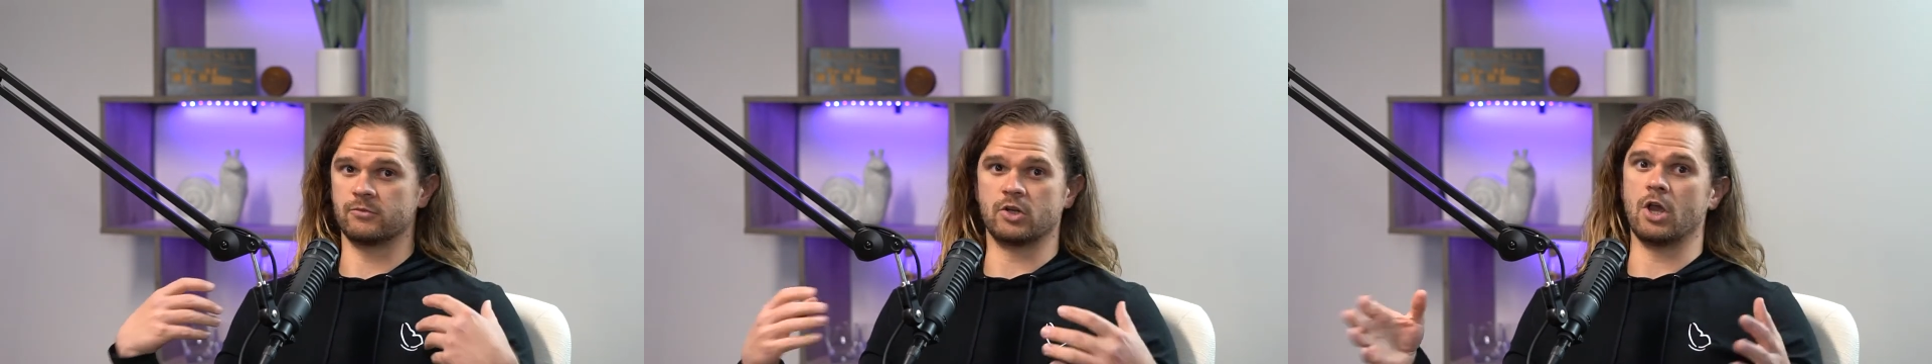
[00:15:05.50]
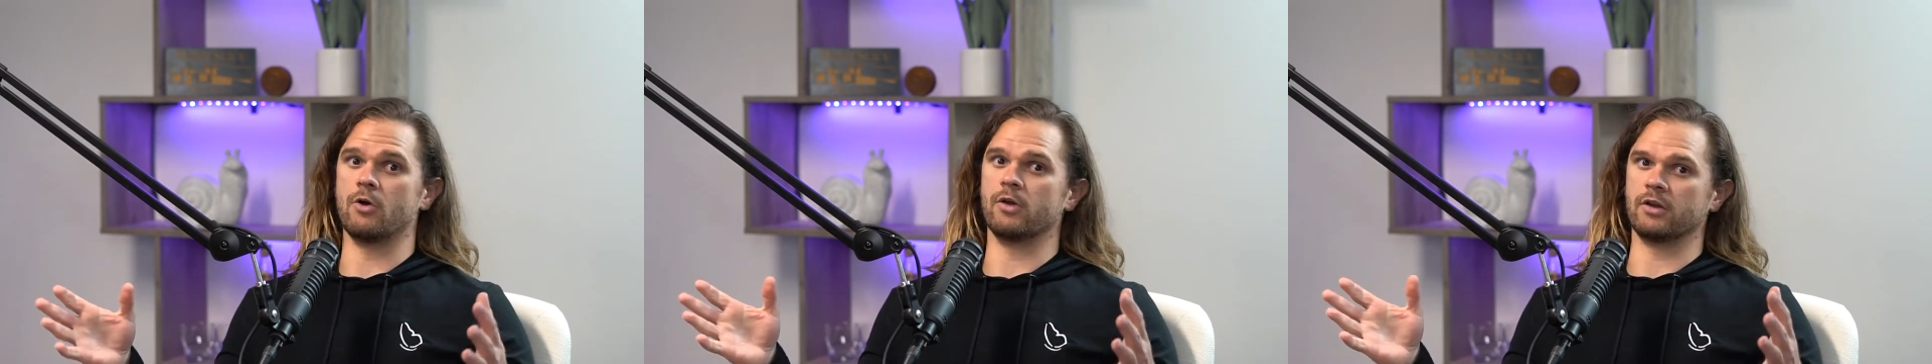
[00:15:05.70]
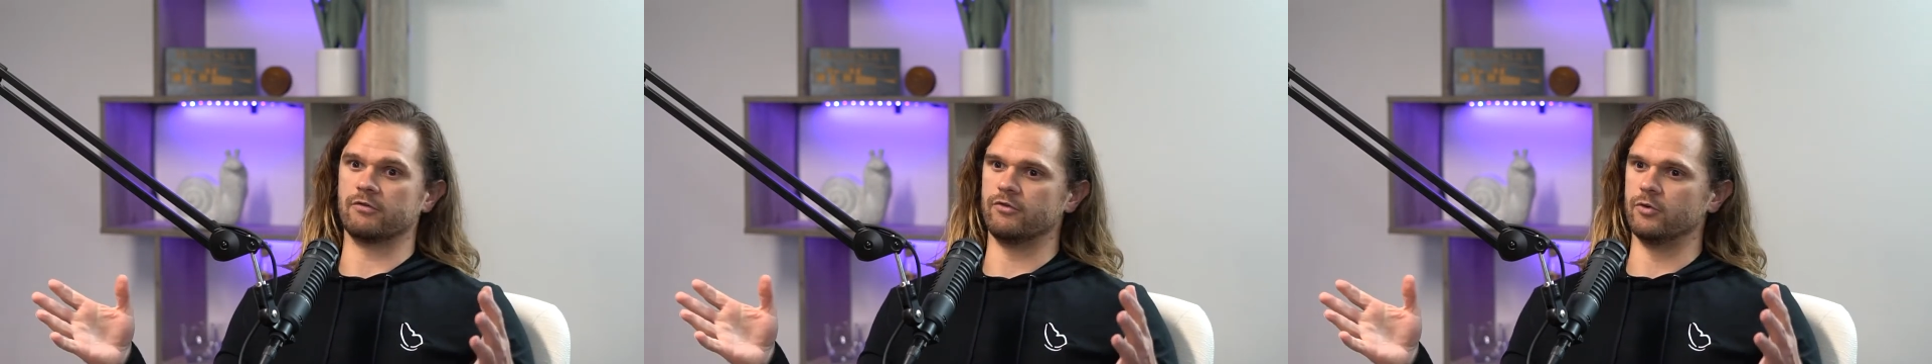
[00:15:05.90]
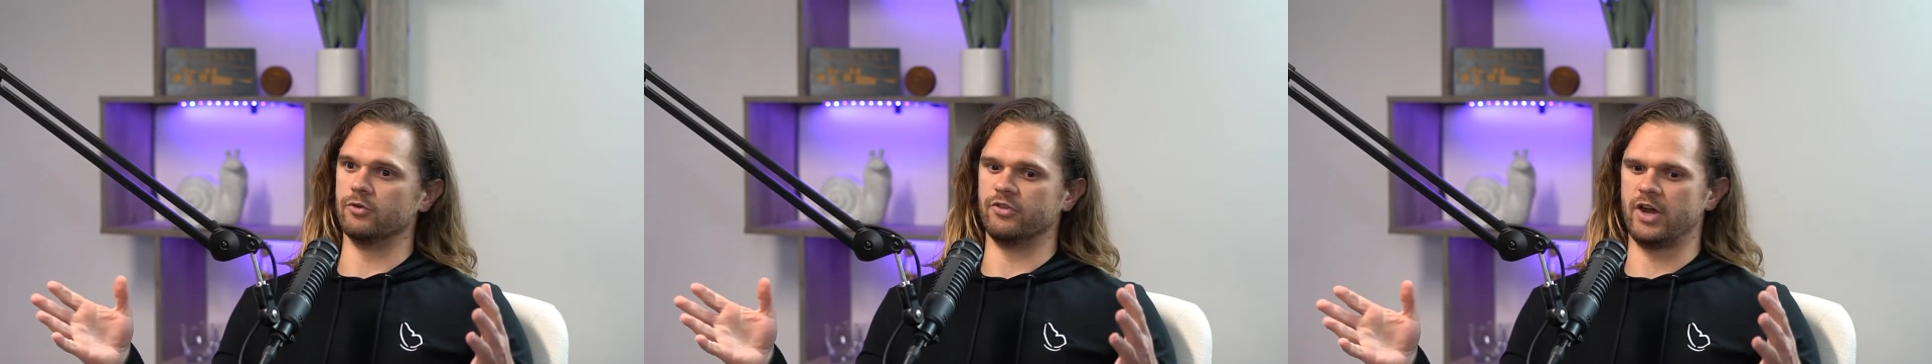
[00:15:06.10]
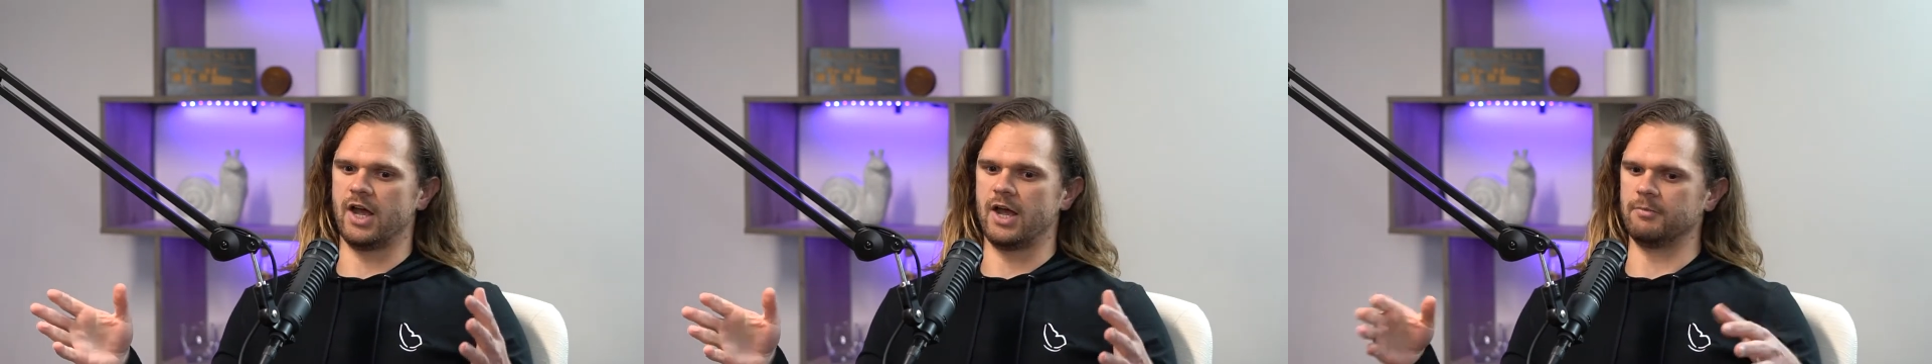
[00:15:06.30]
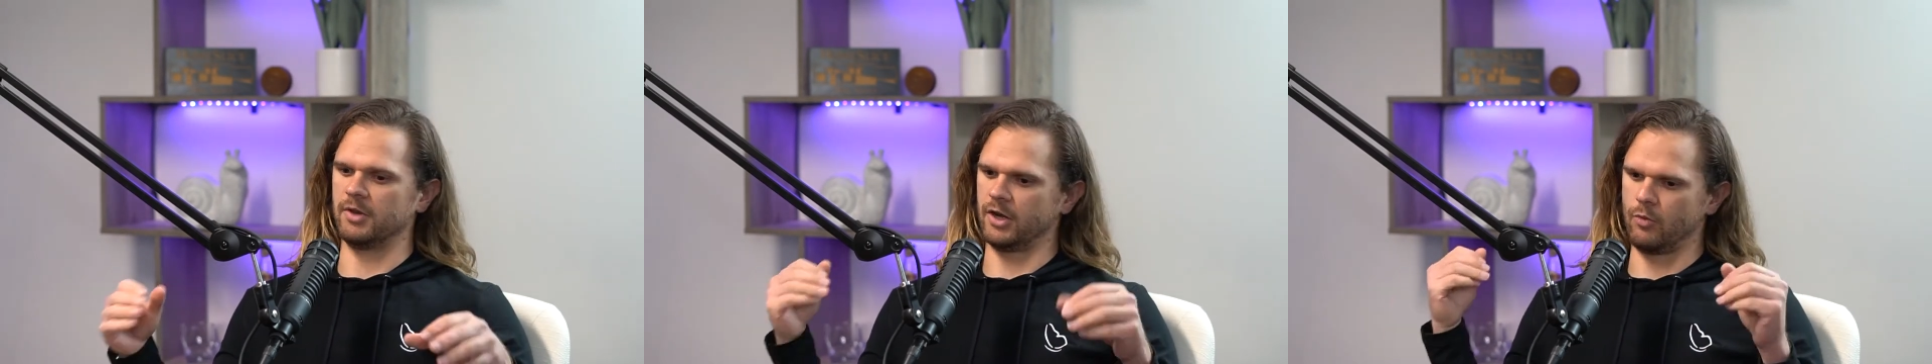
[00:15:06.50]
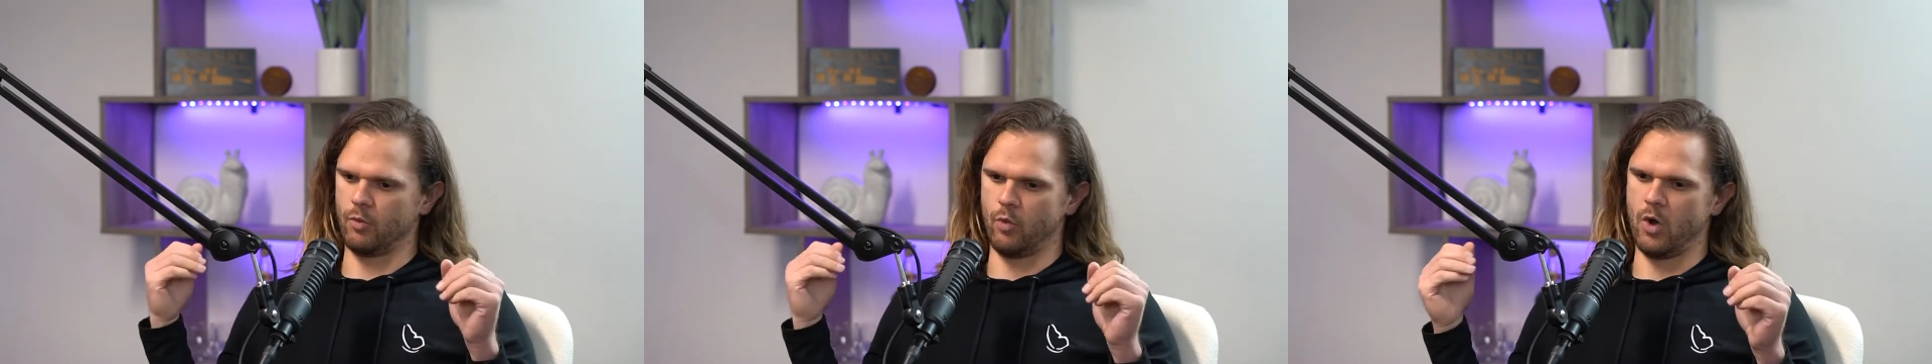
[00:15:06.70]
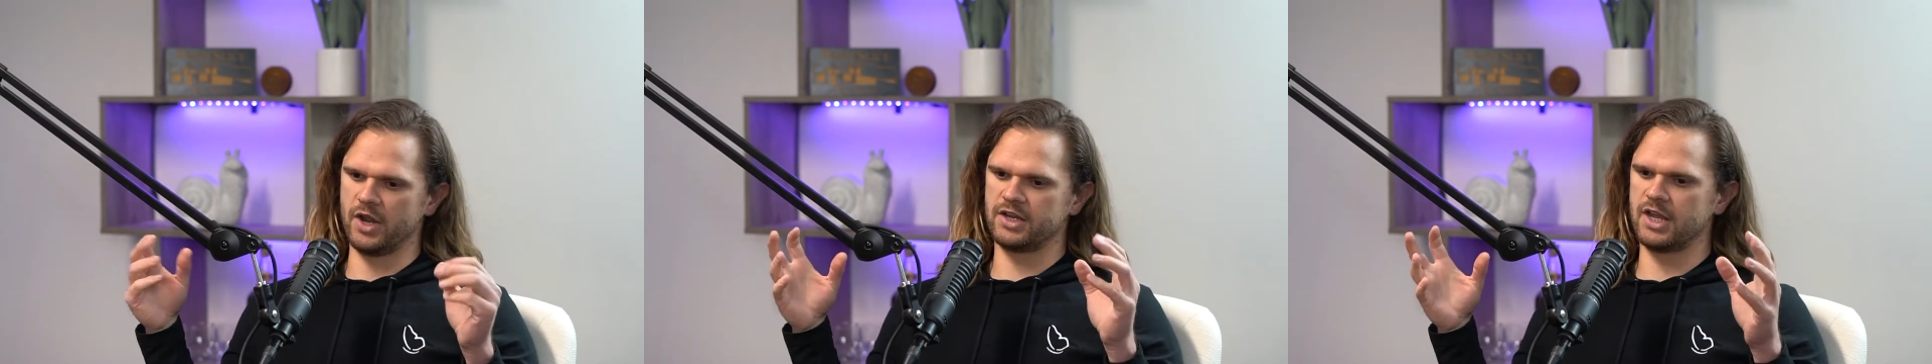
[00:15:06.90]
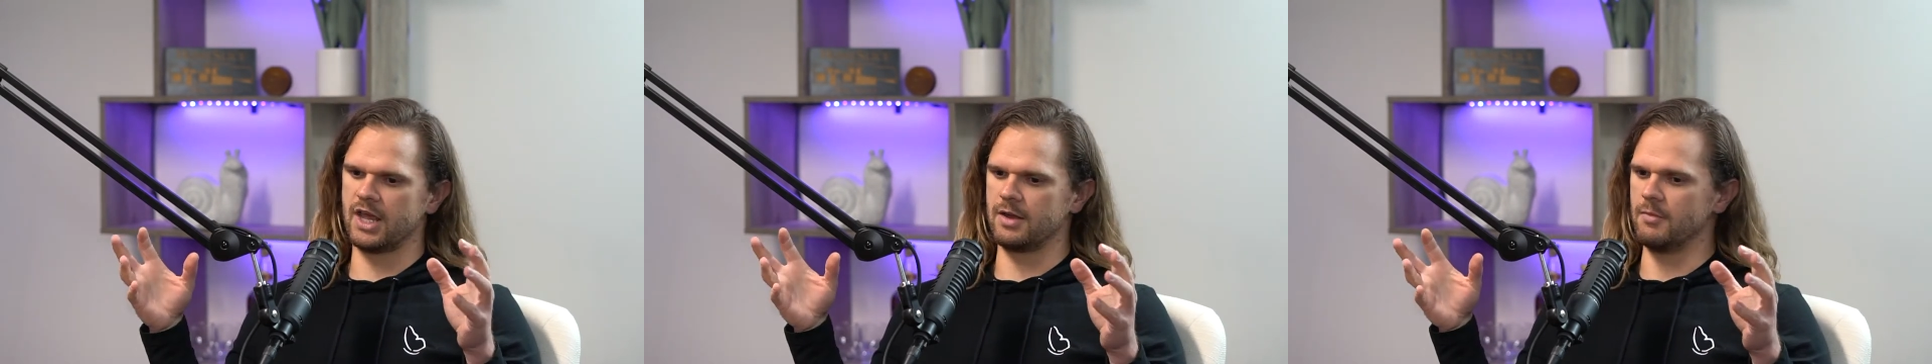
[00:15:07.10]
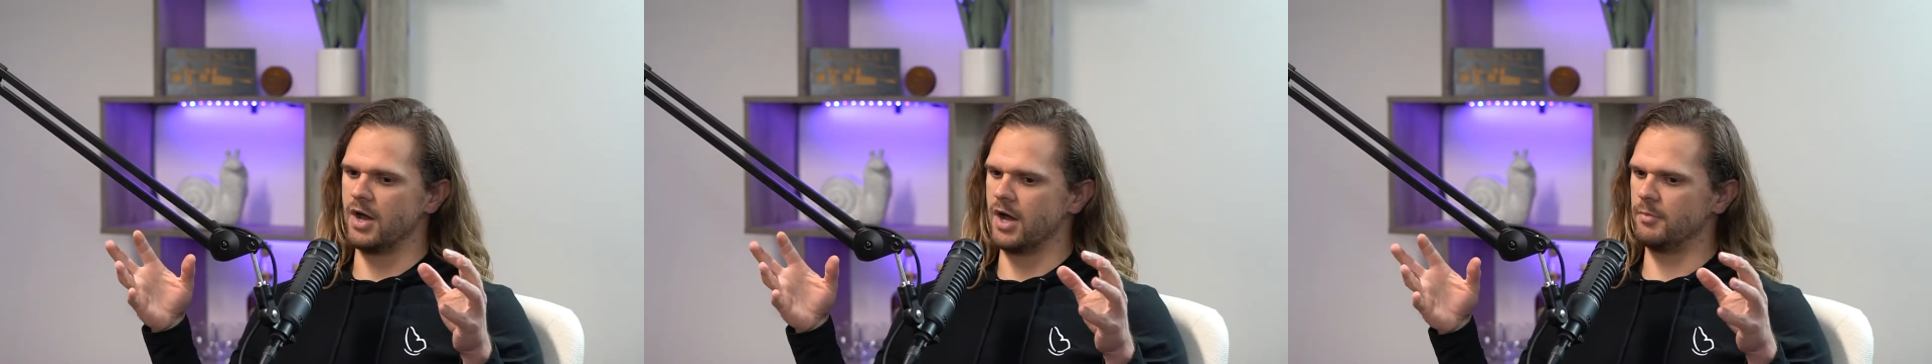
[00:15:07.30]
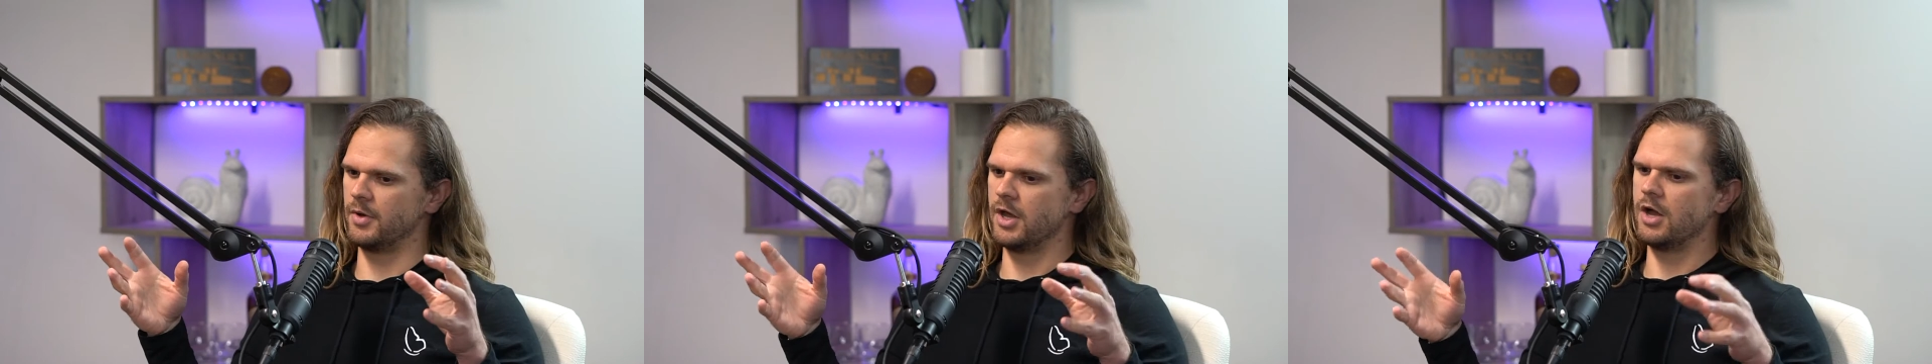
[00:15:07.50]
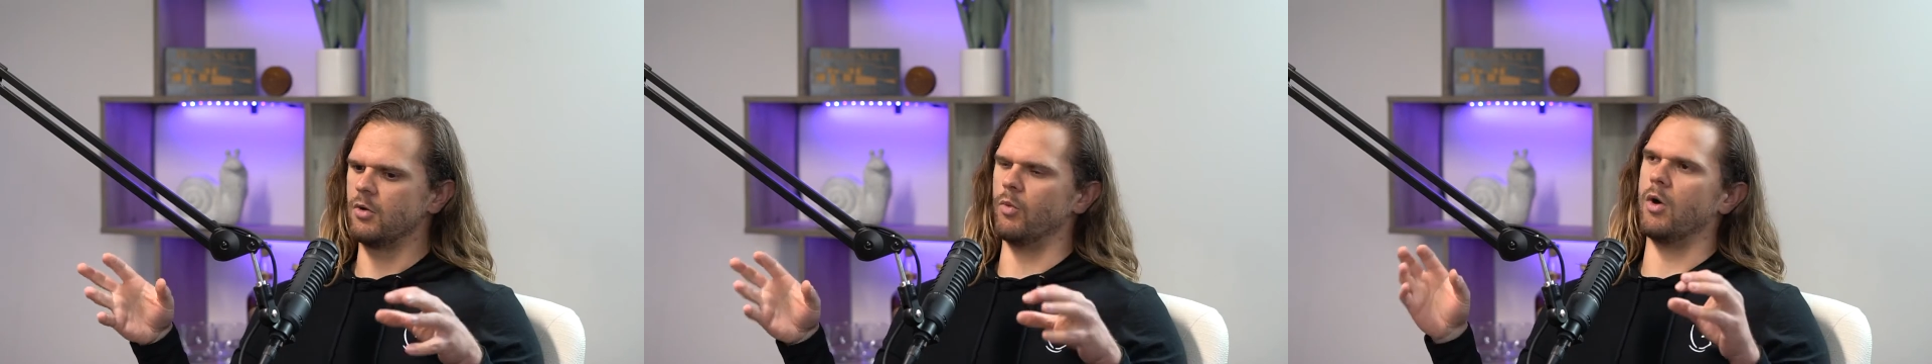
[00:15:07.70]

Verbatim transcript: going full time, like what came up,